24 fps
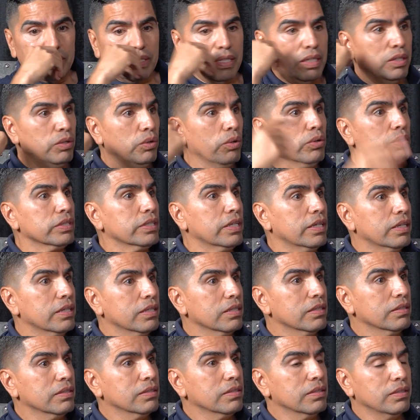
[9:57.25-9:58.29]
El Norte,
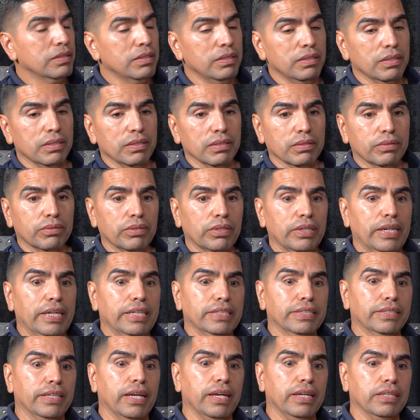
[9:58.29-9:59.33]
to the
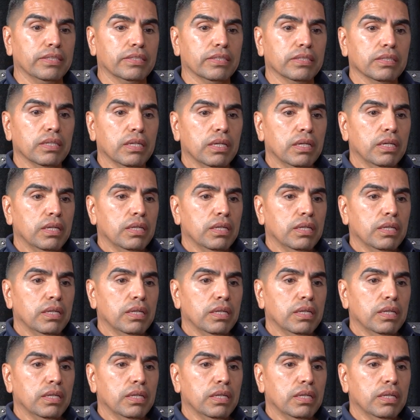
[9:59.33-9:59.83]
United States.